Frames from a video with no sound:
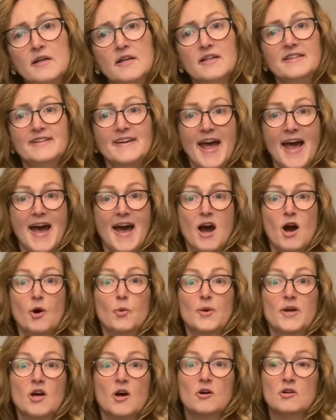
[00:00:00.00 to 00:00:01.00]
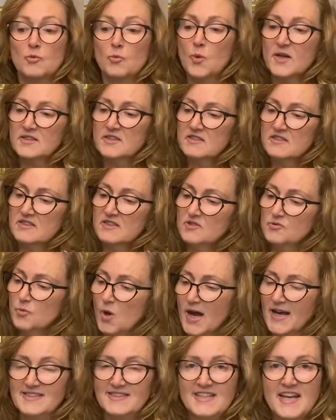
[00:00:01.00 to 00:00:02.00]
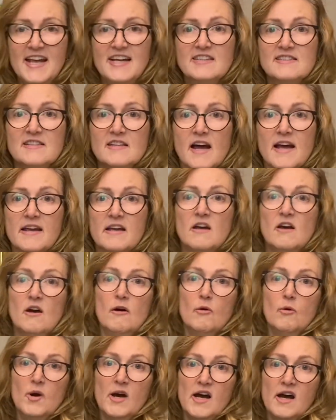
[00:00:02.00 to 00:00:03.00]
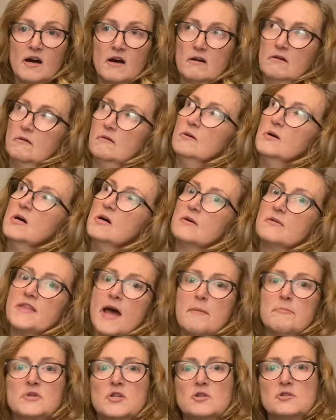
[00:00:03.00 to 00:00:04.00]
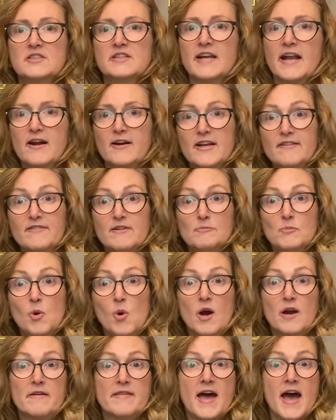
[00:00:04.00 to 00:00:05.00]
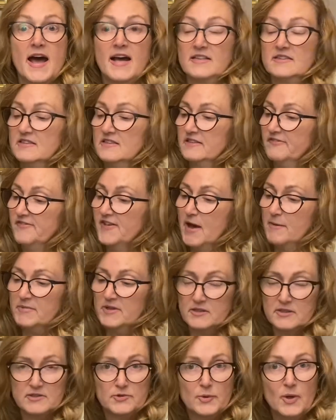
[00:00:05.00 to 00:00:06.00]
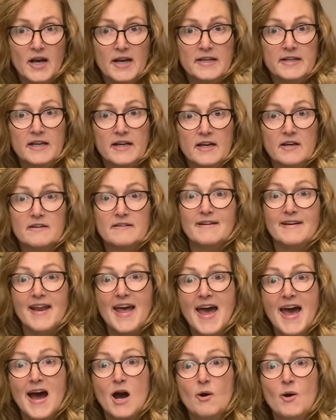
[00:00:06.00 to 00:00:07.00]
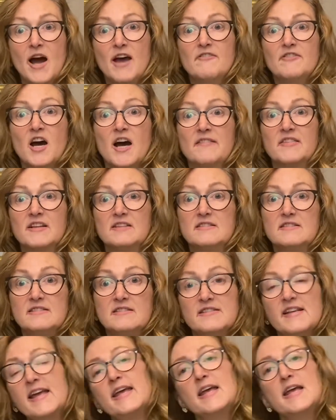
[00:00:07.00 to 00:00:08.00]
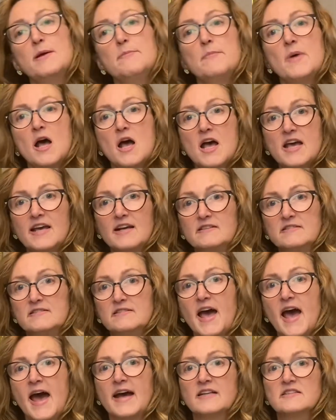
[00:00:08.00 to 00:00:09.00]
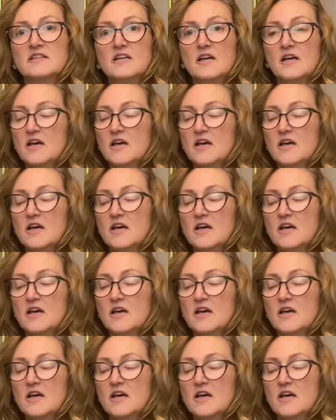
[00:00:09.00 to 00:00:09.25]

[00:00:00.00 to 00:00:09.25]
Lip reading: Now we go to, what does this wine taste like? Well, whoa, that blows it out even more. That's a fabulous wine here. Now I've got the same exact